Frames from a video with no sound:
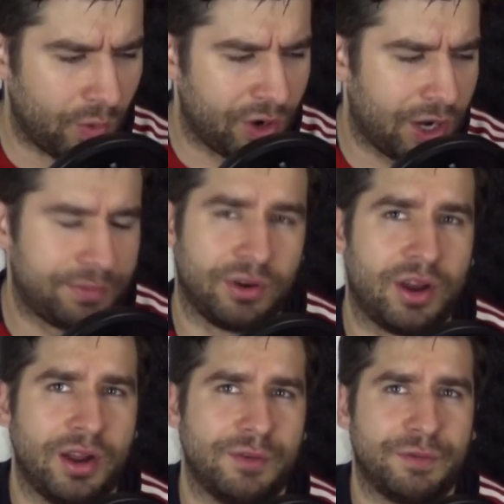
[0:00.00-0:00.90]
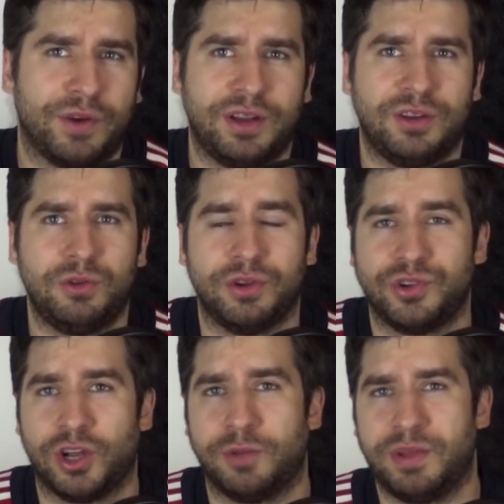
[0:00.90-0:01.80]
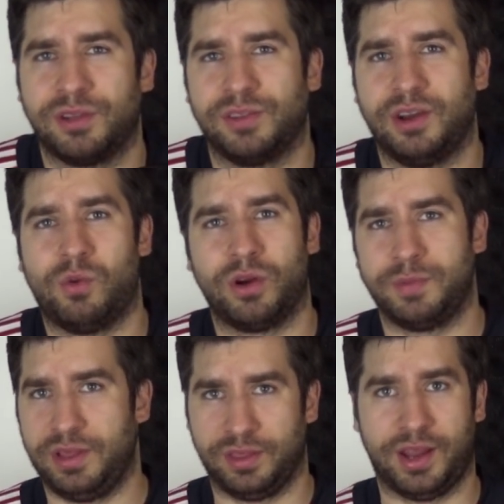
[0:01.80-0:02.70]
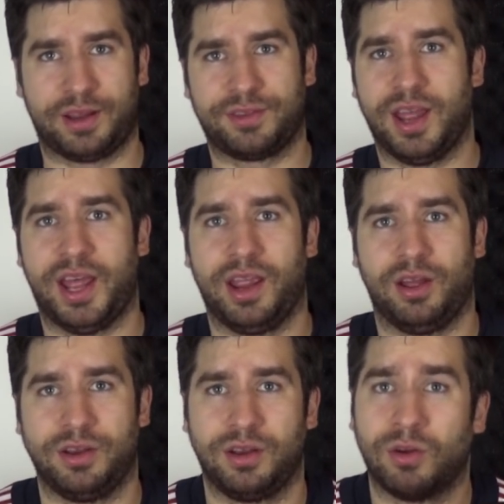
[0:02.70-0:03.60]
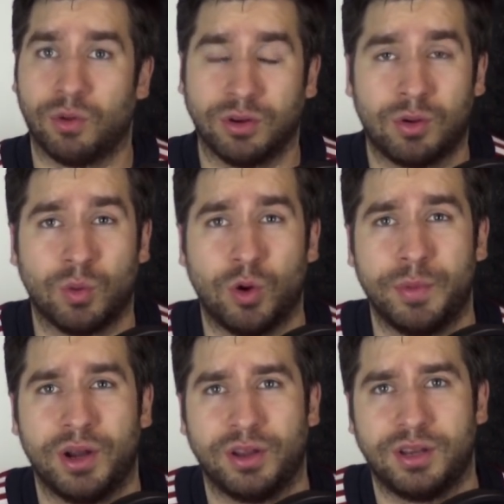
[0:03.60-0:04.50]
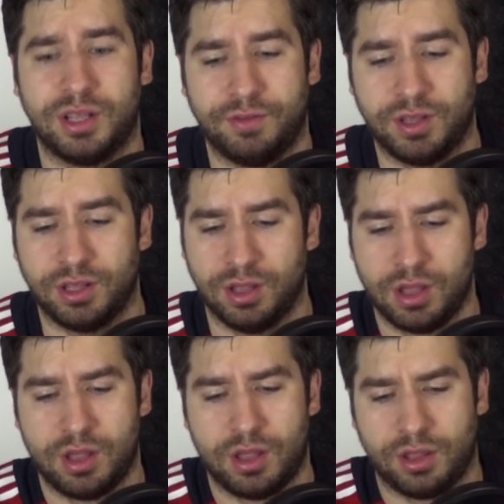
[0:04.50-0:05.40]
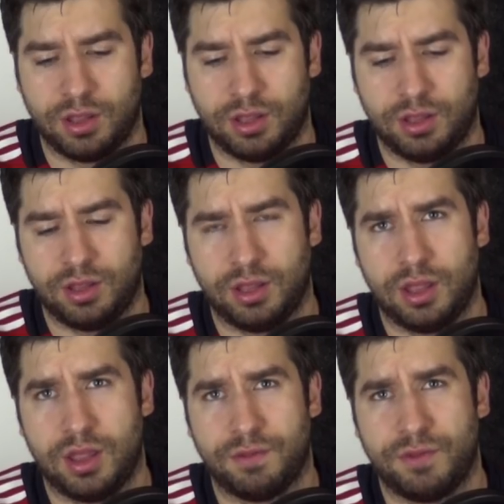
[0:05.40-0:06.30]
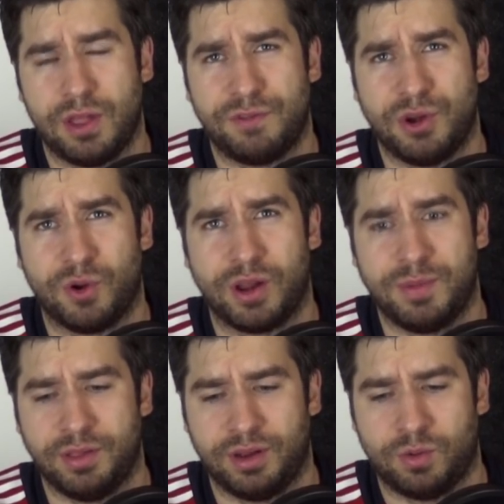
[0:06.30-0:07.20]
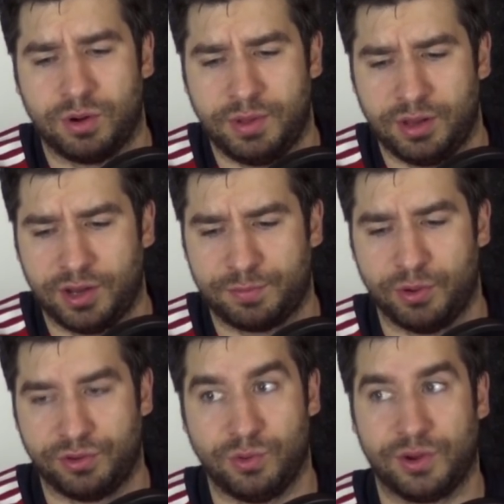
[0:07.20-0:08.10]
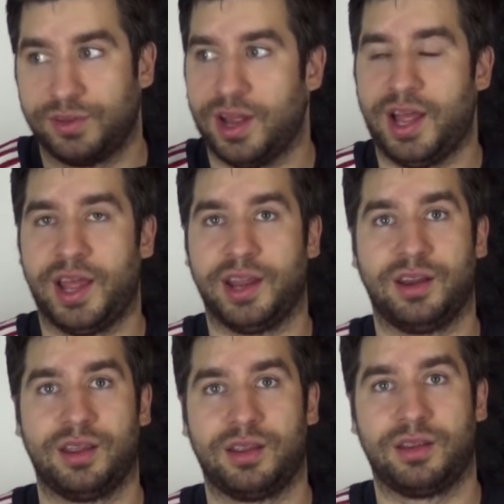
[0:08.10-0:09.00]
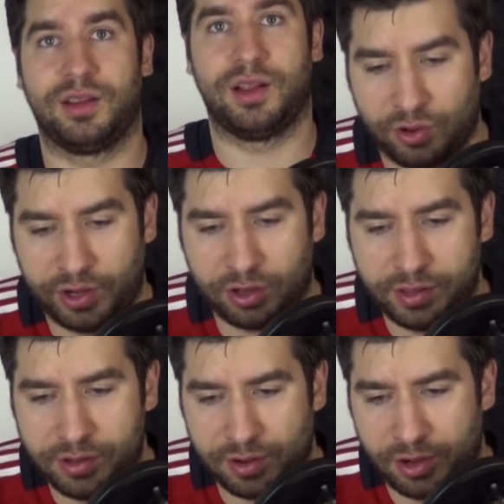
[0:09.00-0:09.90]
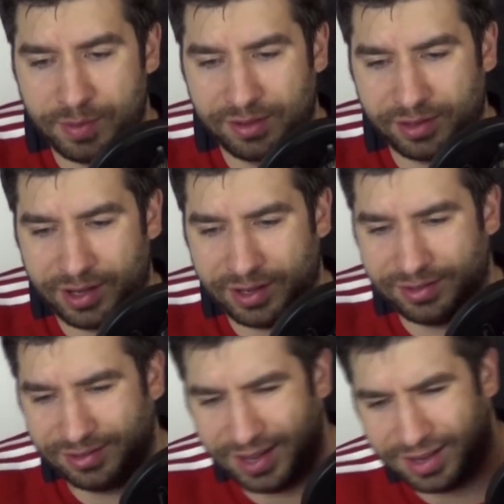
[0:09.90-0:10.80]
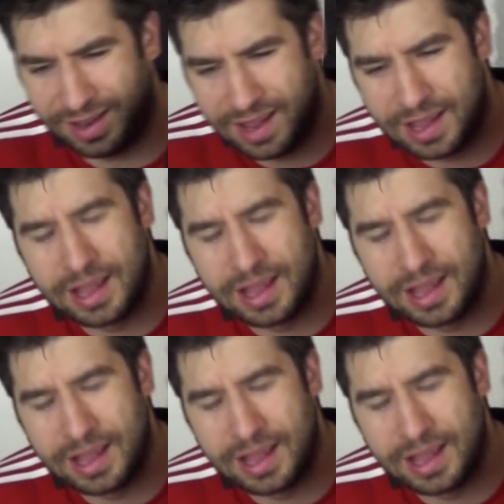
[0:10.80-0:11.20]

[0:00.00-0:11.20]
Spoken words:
where cops are kind of afraid to do their job because they don't want to be the next guy on or woman on TV. If you know what I mean, they don't want to be the next person who has to hide. So like all these arguments, like I said,